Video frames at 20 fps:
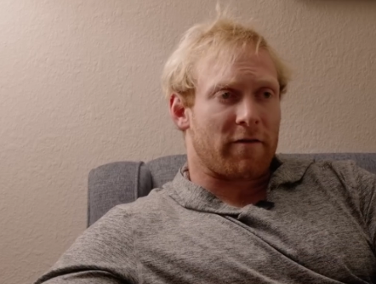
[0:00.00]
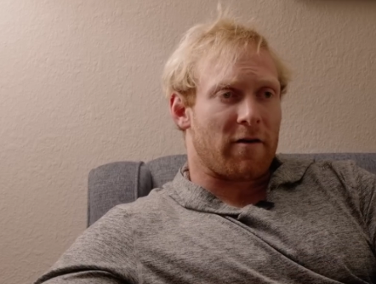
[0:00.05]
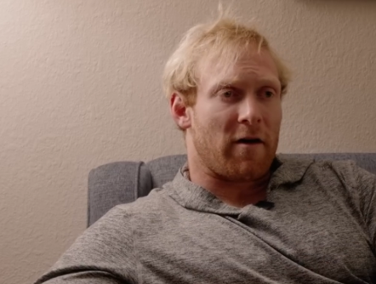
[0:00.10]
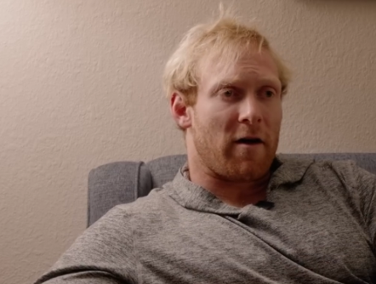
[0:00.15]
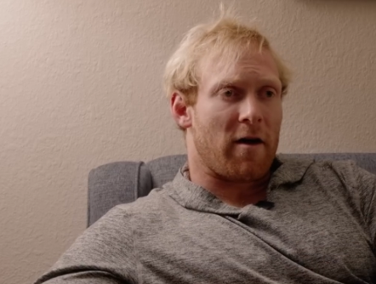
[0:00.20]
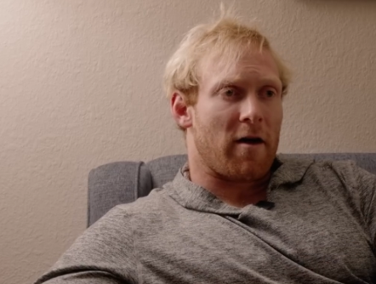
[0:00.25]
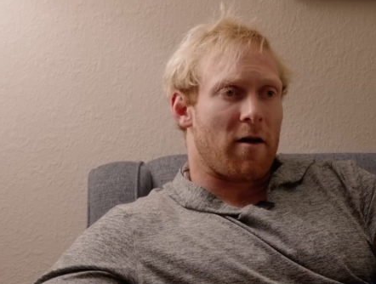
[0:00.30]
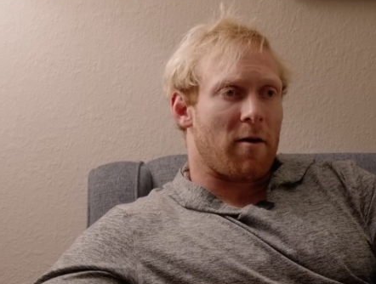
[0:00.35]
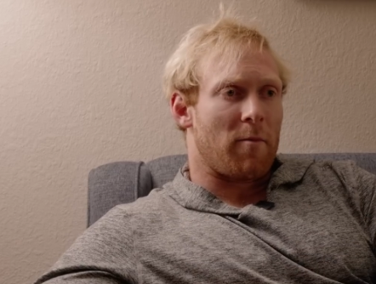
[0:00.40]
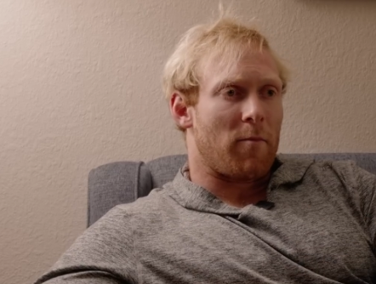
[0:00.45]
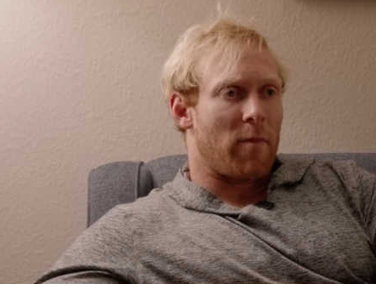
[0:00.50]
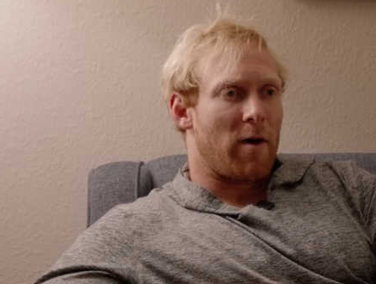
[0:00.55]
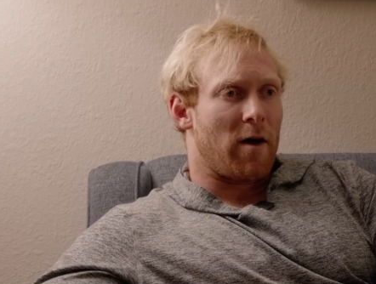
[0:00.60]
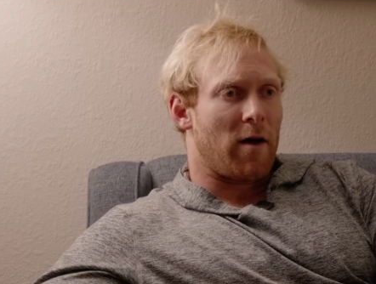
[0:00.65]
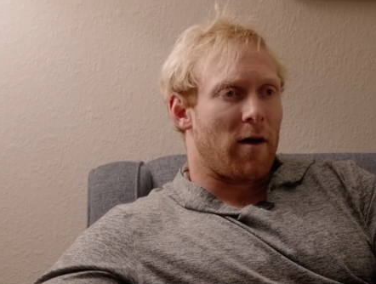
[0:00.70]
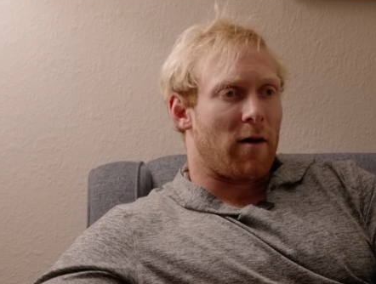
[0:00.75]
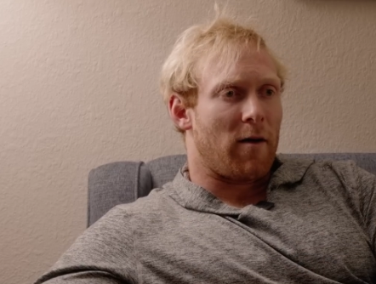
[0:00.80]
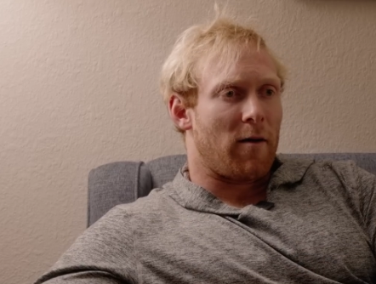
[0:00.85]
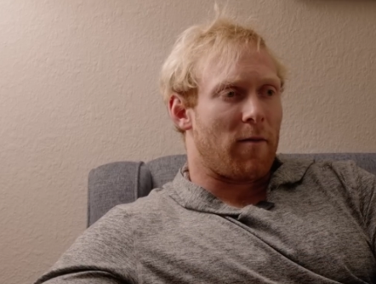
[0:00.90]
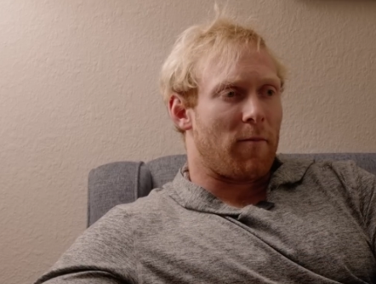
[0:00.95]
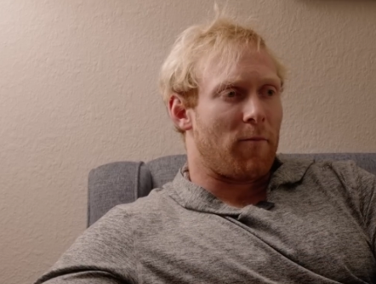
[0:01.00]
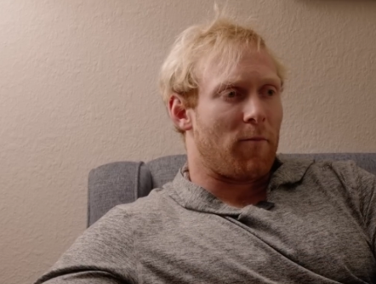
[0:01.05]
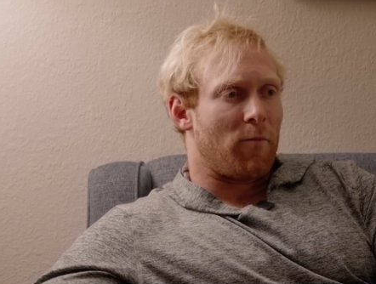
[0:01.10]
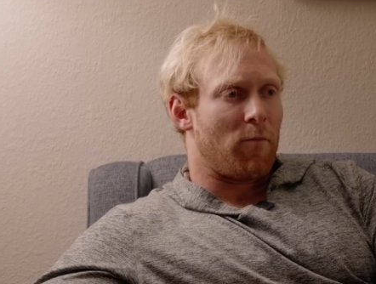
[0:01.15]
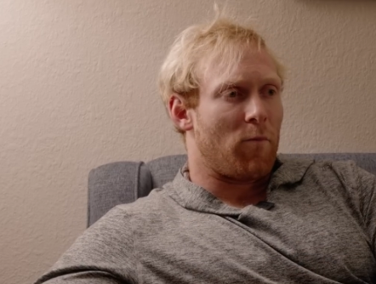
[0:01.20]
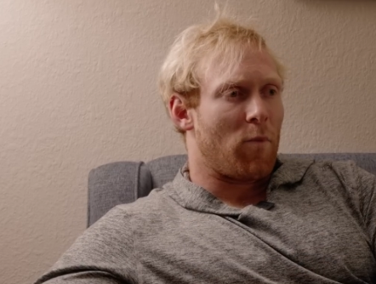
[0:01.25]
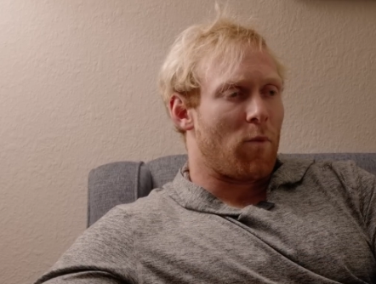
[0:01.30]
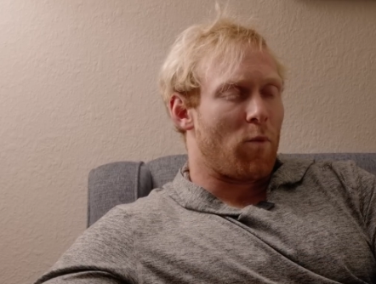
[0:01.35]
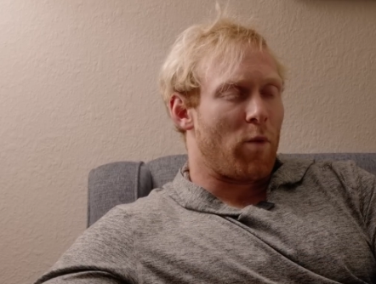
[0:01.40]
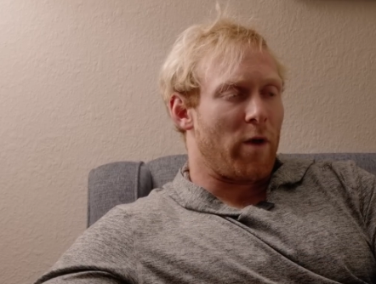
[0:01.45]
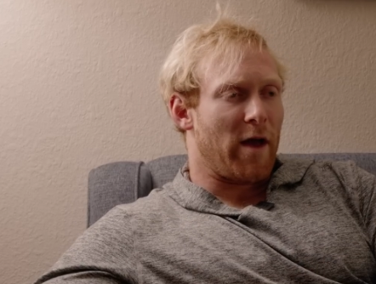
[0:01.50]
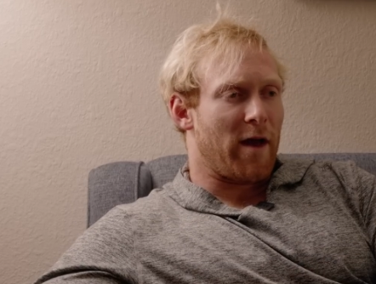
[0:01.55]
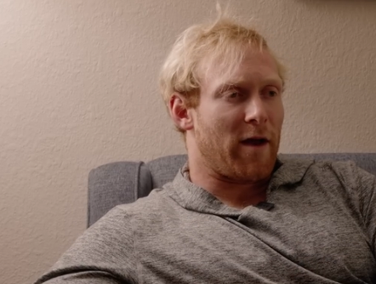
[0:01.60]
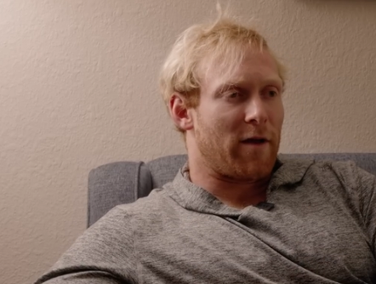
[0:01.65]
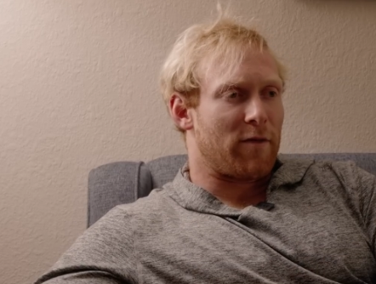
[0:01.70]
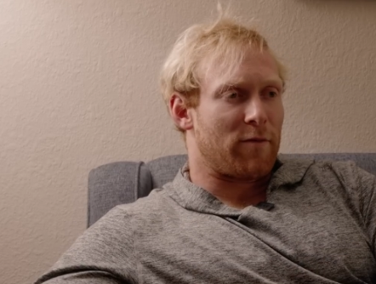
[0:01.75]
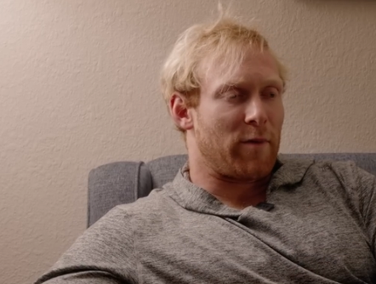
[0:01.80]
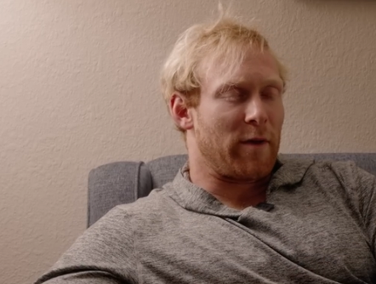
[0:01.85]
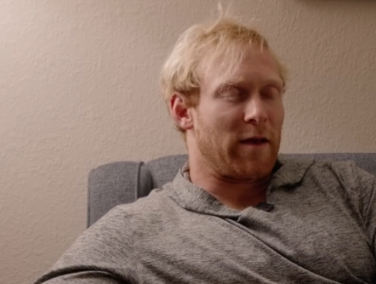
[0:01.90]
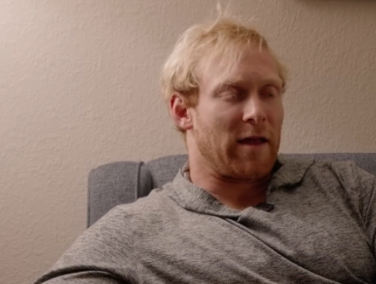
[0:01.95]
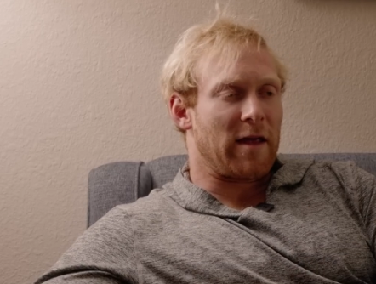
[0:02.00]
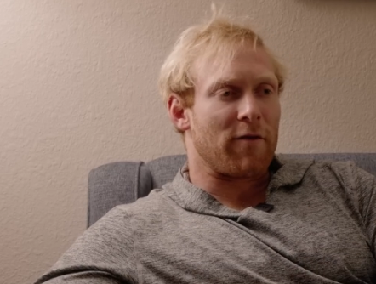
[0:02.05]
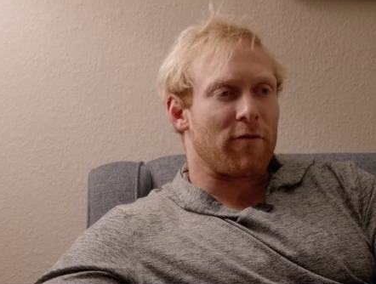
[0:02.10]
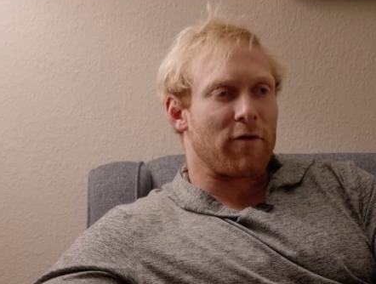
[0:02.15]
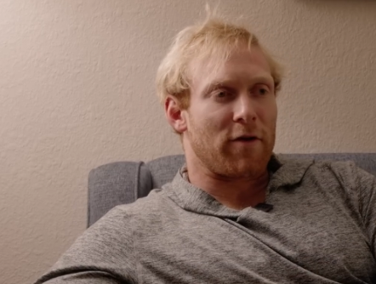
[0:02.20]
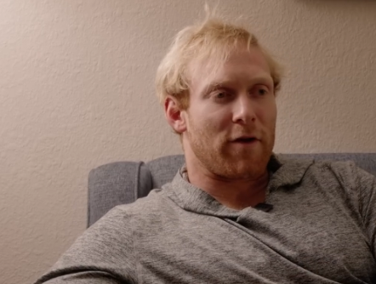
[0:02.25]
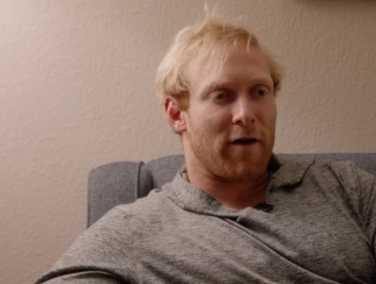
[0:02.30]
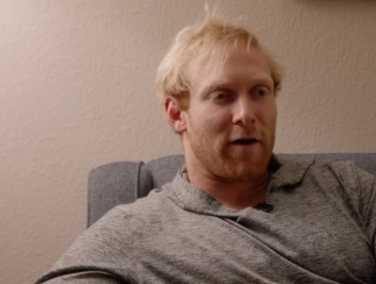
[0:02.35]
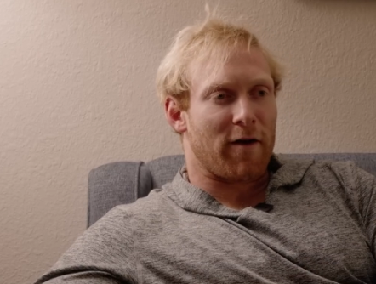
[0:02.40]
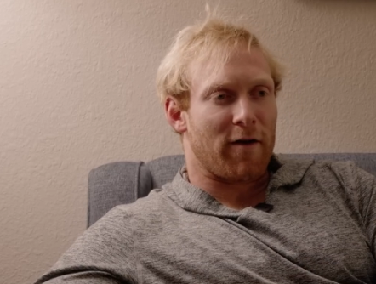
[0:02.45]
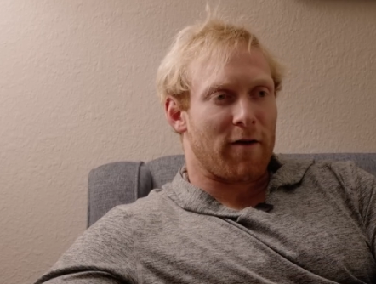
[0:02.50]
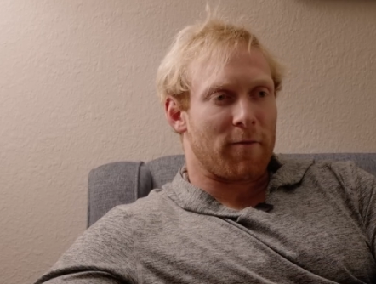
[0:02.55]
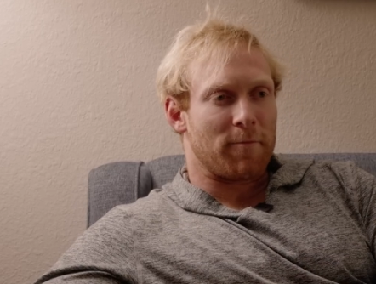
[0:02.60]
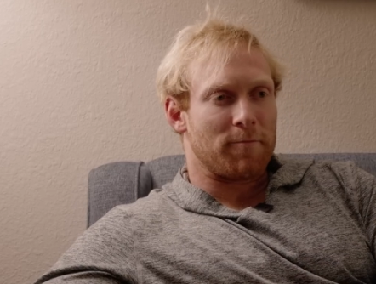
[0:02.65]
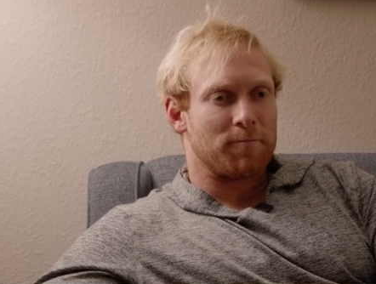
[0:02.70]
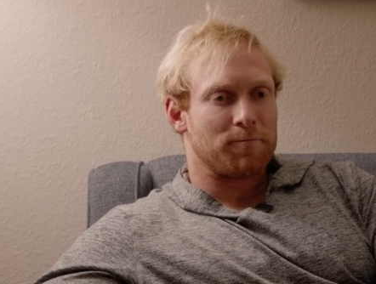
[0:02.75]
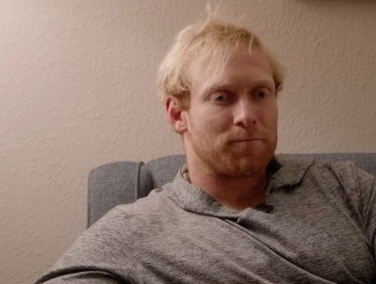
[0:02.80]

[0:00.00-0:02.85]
time. We had been given a